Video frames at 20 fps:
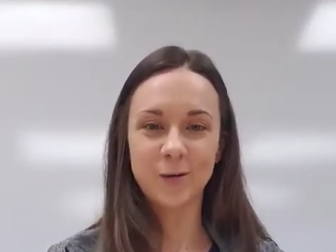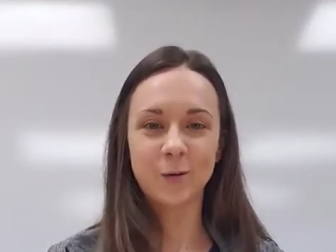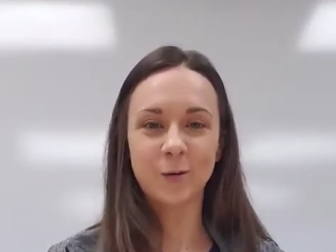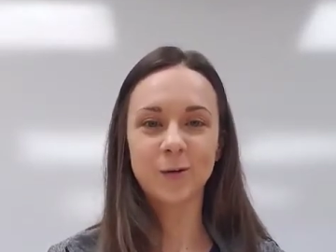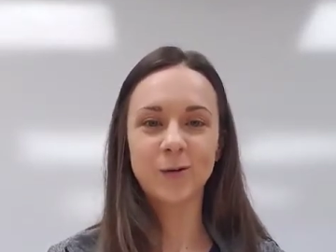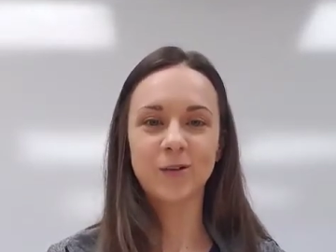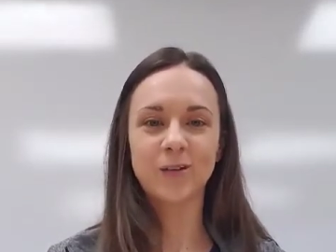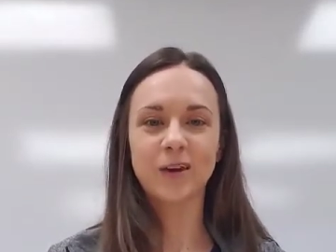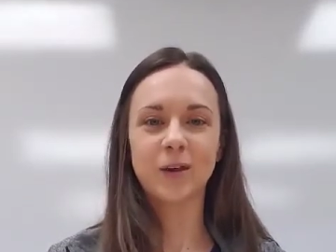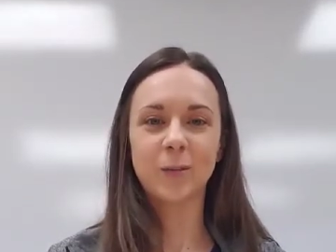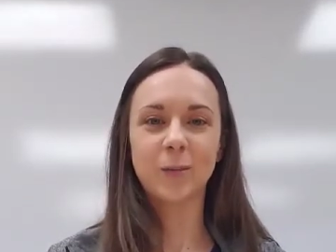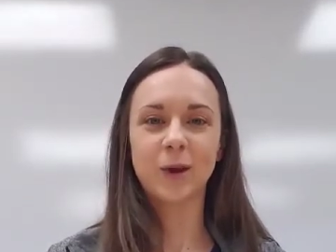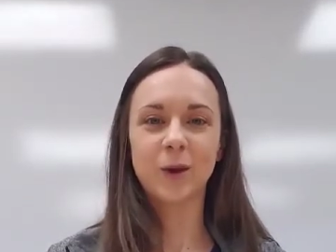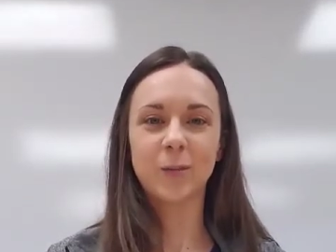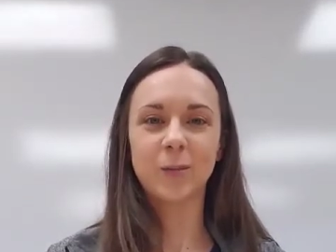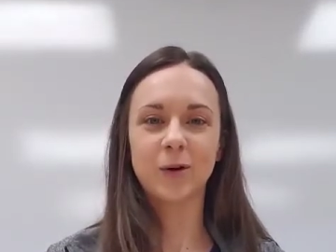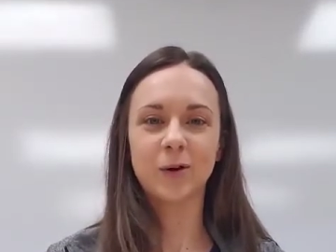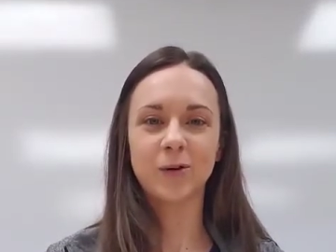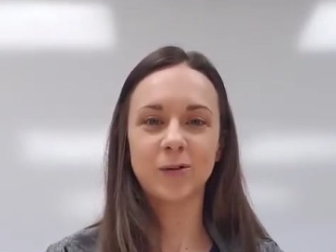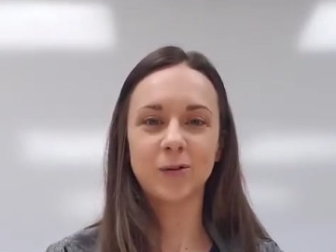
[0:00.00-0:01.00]
of course, send
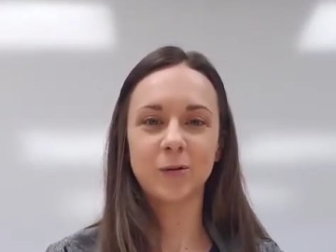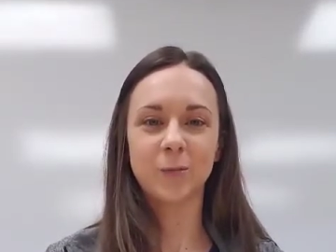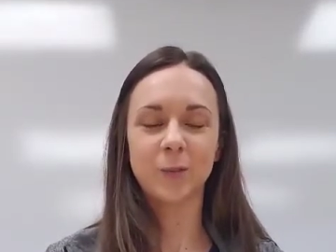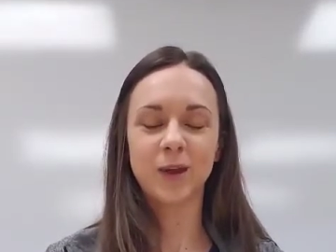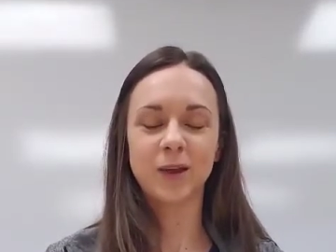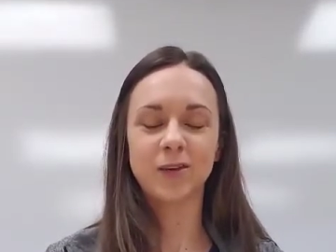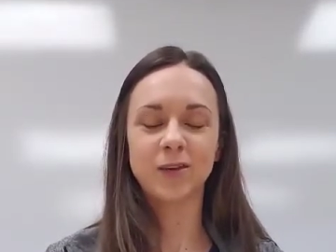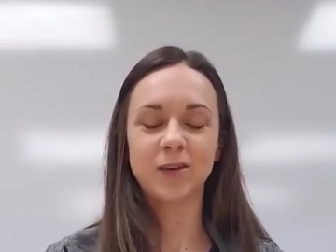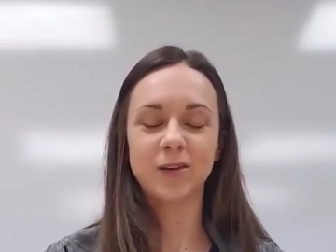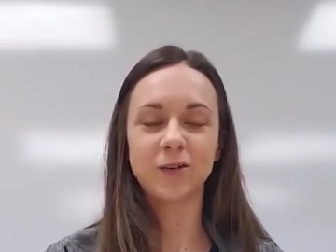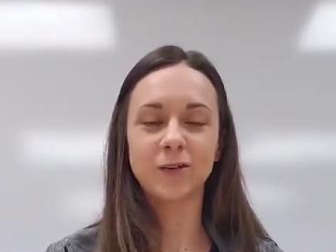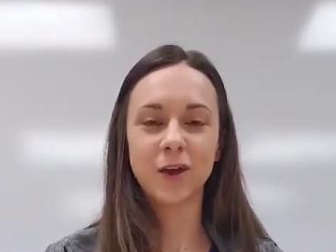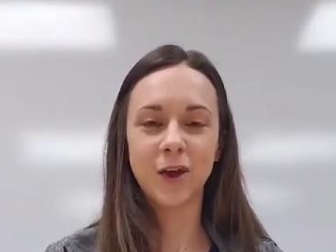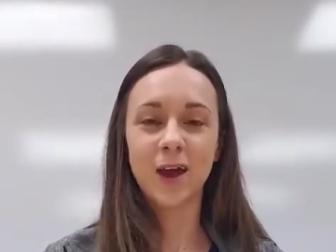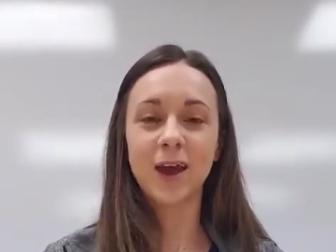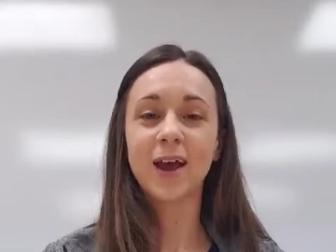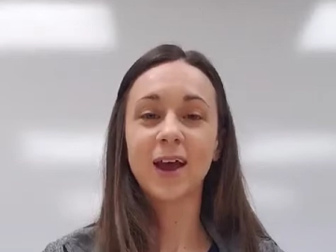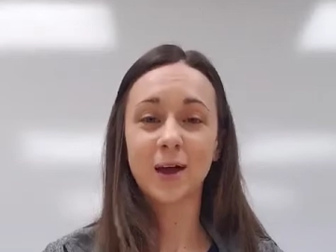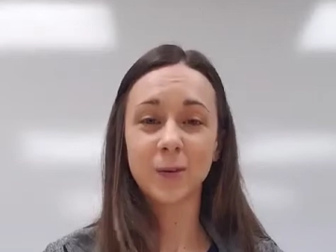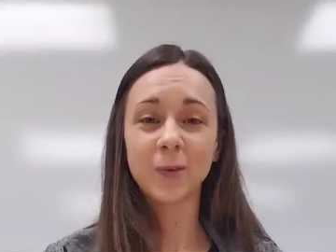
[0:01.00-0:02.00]
me a personal
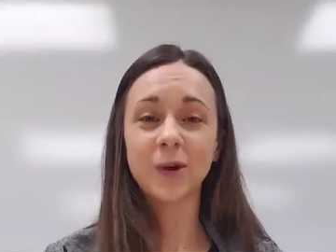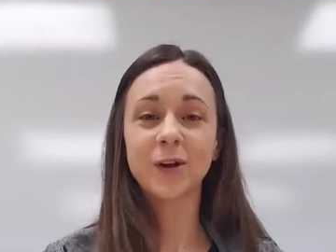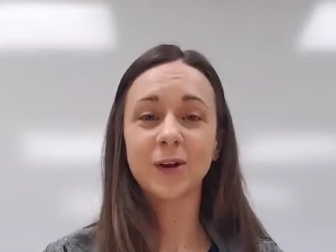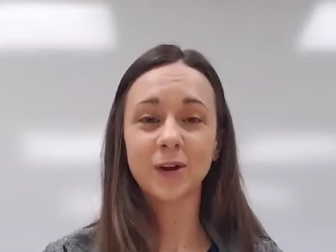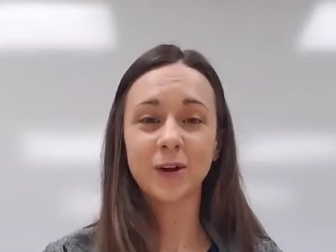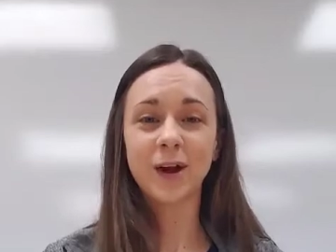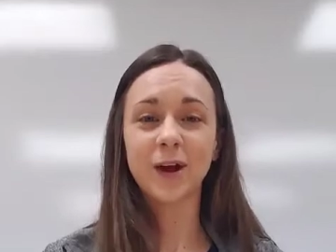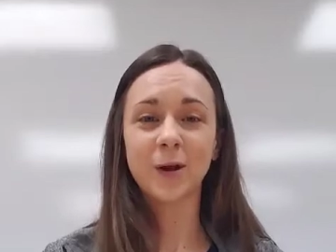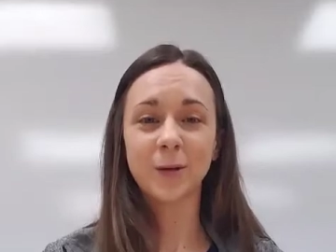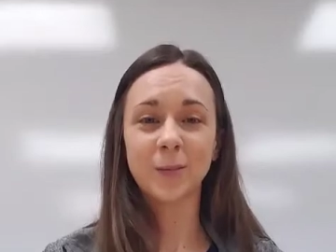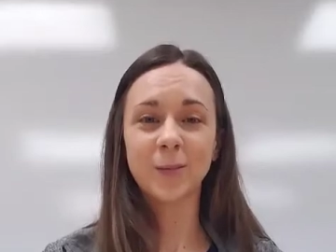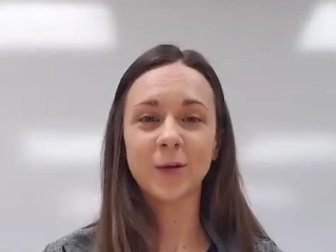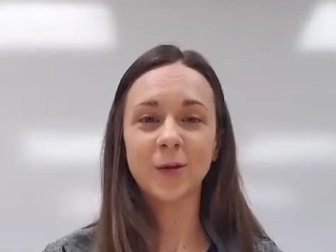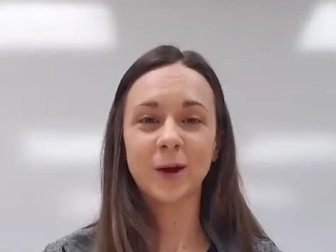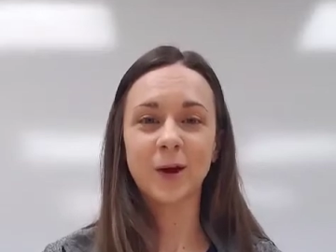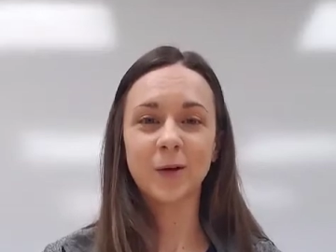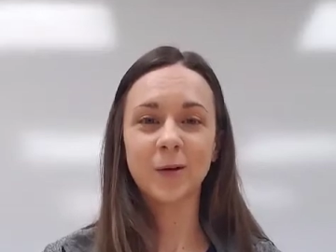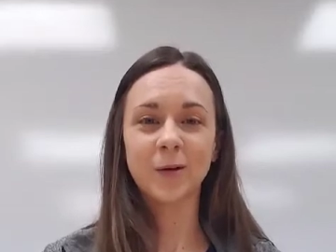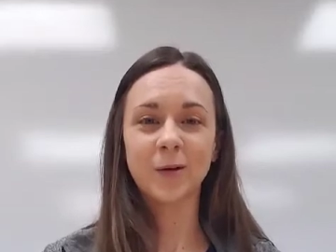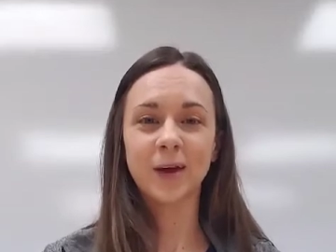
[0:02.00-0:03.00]
message. I'm here to
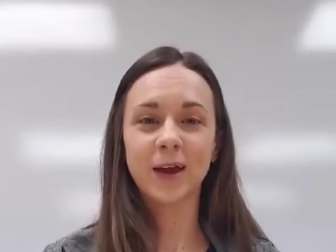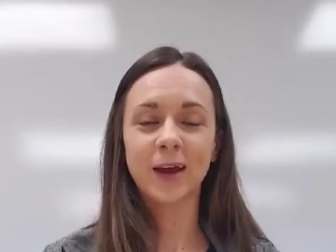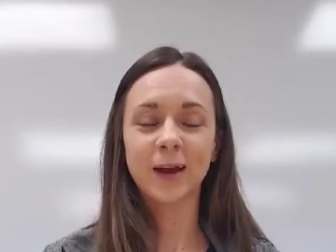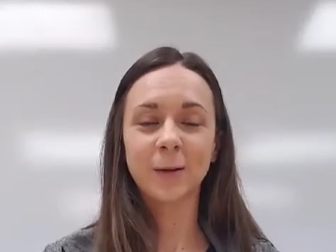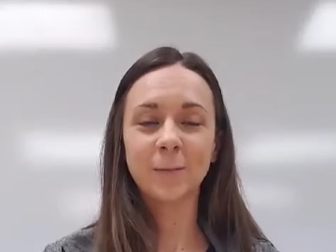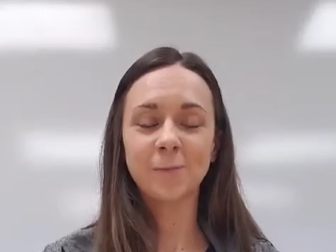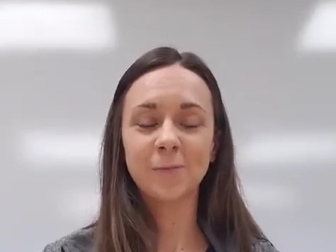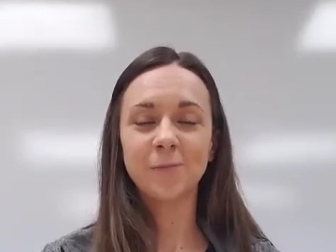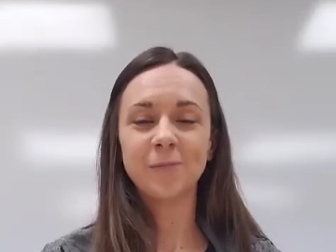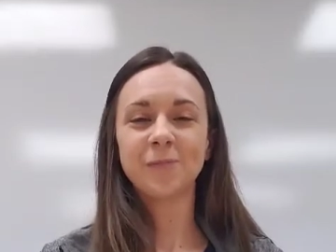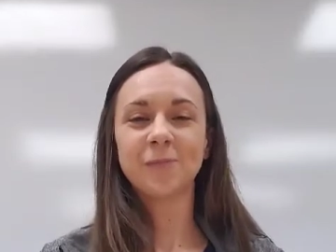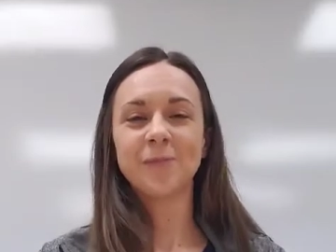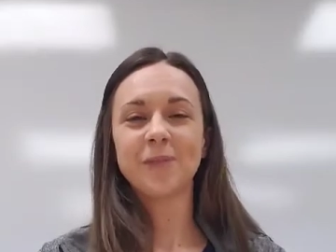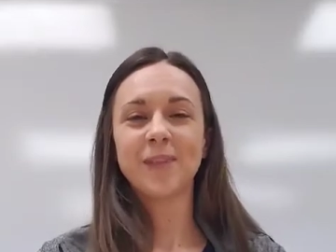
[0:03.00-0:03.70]
help you out, okay?